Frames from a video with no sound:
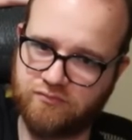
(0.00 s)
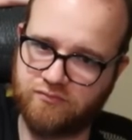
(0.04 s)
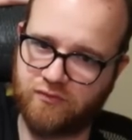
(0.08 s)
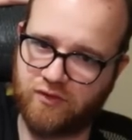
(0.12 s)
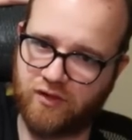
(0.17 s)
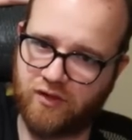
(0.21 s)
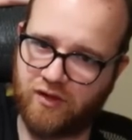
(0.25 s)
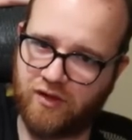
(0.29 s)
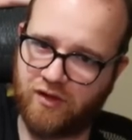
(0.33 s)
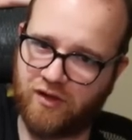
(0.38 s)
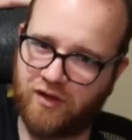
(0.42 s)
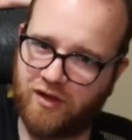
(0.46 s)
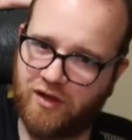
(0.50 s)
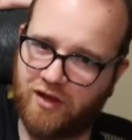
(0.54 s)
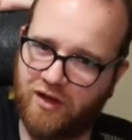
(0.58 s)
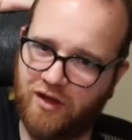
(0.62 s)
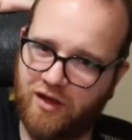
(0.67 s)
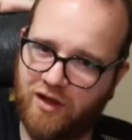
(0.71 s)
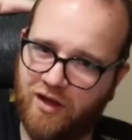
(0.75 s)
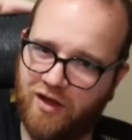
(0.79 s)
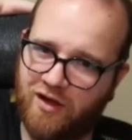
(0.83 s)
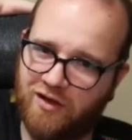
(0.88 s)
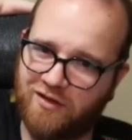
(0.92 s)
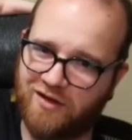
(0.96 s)

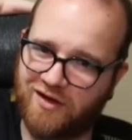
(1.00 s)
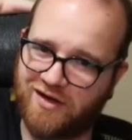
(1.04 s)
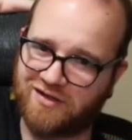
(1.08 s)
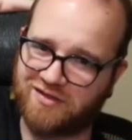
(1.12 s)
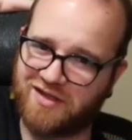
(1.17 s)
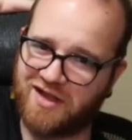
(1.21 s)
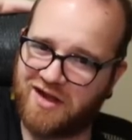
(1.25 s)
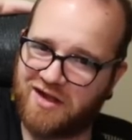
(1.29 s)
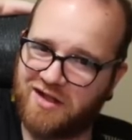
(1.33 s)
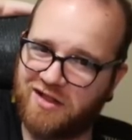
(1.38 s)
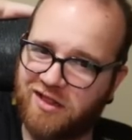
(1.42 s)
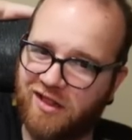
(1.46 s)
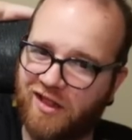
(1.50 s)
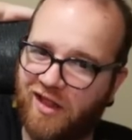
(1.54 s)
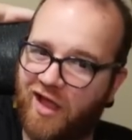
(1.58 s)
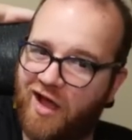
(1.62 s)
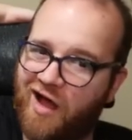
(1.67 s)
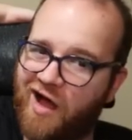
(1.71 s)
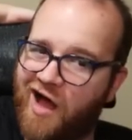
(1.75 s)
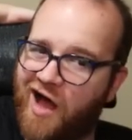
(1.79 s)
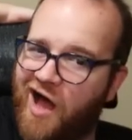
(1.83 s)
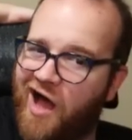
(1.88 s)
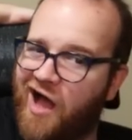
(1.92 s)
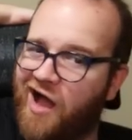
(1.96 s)
Oh, look at the
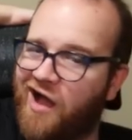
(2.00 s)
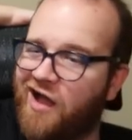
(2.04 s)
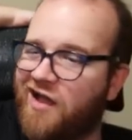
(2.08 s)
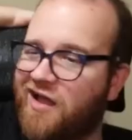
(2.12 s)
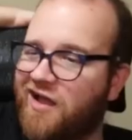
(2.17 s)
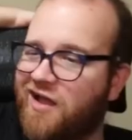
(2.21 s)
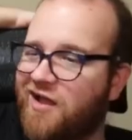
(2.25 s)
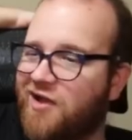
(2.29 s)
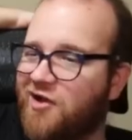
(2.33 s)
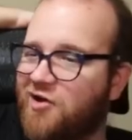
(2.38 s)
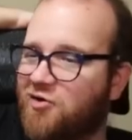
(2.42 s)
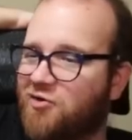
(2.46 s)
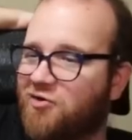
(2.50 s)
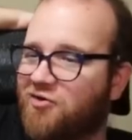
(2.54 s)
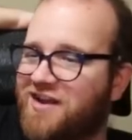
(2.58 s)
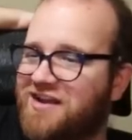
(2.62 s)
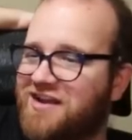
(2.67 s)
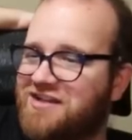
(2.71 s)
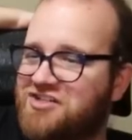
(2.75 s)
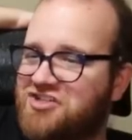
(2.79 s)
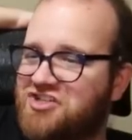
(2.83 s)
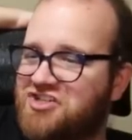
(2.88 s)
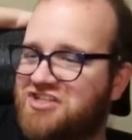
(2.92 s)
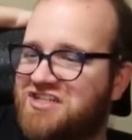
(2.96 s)
Claw.
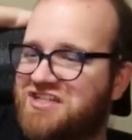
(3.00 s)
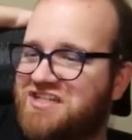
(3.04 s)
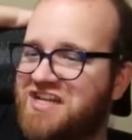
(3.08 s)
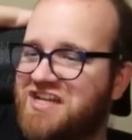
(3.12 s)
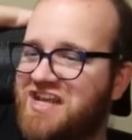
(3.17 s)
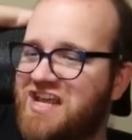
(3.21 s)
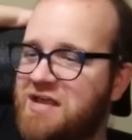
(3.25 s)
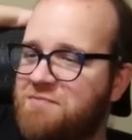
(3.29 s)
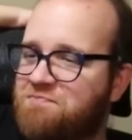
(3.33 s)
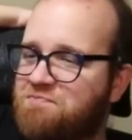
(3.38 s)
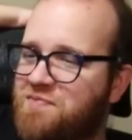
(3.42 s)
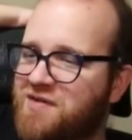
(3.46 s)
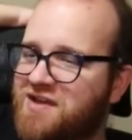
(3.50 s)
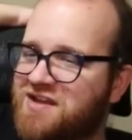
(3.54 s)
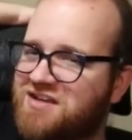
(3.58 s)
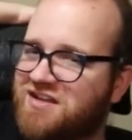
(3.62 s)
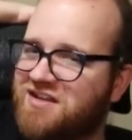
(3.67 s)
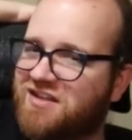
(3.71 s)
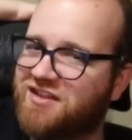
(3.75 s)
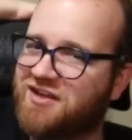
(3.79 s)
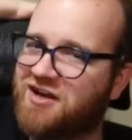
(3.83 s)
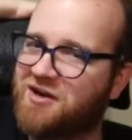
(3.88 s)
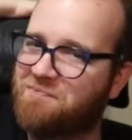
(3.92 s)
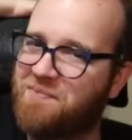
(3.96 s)
Reach deep into
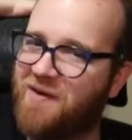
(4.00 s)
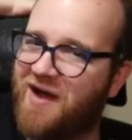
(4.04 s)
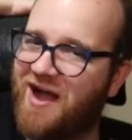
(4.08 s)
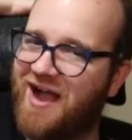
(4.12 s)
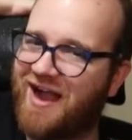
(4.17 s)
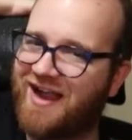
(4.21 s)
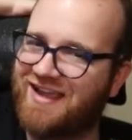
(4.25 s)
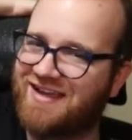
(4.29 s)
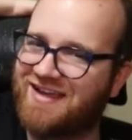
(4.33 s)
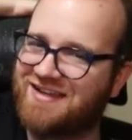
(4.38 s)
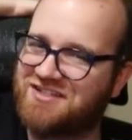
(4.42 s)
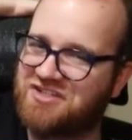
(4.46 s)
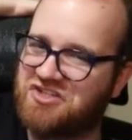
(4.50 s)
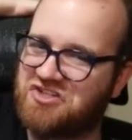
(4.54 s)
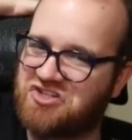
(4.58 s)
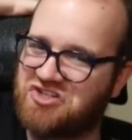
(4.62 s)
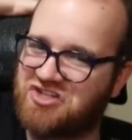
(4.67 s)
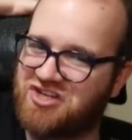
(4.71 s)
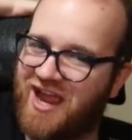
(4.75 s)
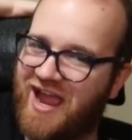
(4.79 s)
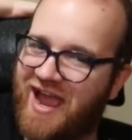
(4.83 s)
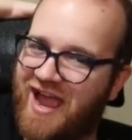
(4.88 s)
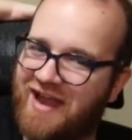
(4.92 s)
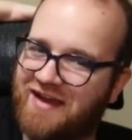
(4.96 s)
their pockets,
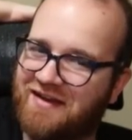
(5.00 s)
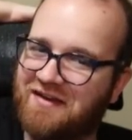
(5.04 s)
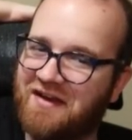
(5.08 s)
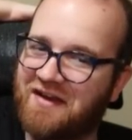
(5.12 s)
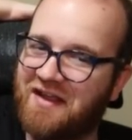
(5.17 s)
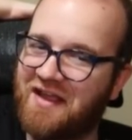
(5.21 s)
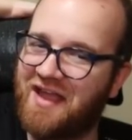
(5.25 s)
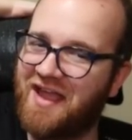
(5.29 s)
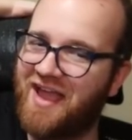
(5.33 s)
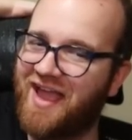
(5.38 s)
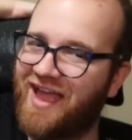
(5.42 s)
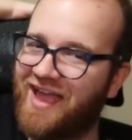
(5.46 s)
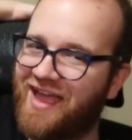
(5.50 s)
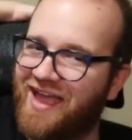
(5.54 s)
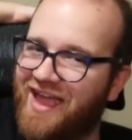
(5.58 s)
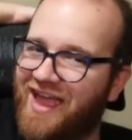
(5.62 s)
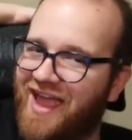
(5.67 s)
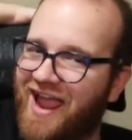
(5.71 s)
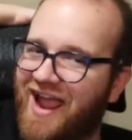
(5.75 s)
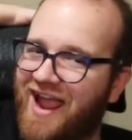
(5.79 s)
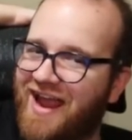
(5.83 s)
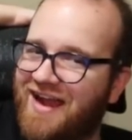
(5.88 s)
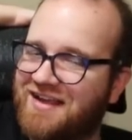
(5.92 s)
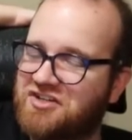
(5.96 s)
chat,
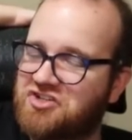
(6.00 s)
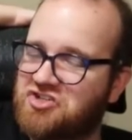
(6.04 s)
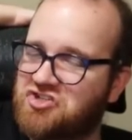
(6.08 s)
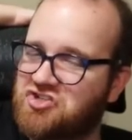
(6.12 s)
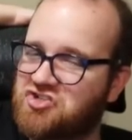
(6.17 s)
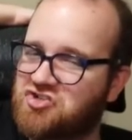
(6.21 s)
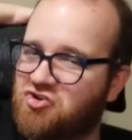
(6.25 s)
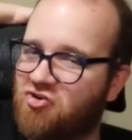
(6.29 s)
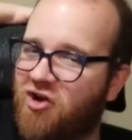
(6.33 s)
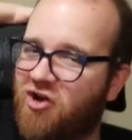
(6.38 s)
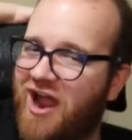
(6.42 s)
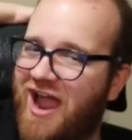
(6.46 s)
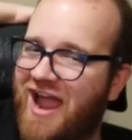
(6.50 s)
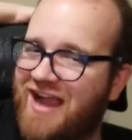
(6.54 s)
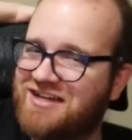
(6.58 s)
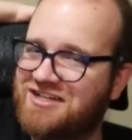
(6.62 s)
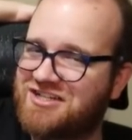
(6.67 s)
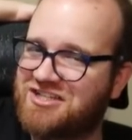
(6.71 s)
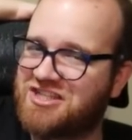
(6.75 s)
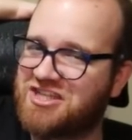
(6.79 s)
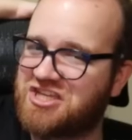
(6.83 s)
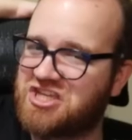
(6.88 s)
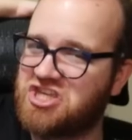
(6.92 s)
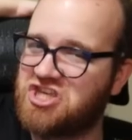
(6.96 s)
and
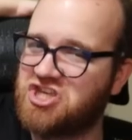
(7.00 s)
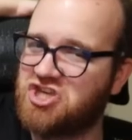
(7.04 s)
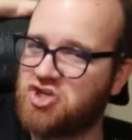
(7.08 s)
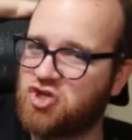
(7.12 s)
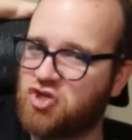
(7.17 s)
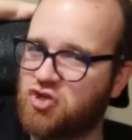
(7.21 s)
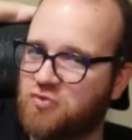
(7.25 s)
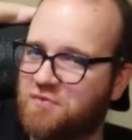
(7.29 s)
extract the cubes.